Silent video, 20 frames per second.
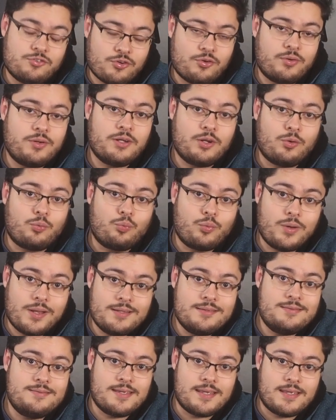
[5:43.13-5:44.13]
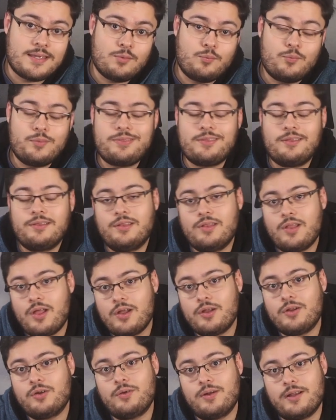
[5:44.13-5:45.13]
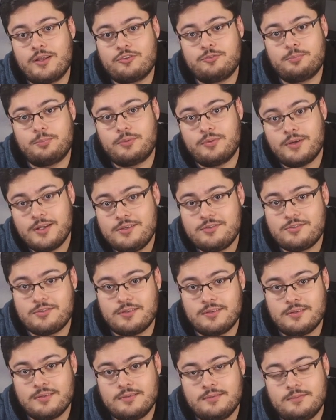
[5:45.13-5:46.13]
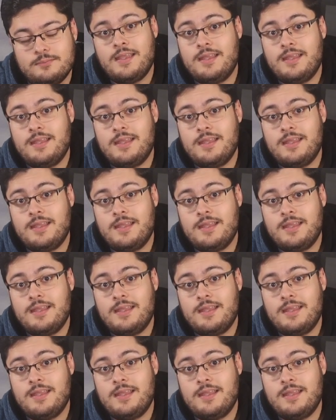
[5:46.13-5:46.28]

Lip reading: during a red day with a longer expiration.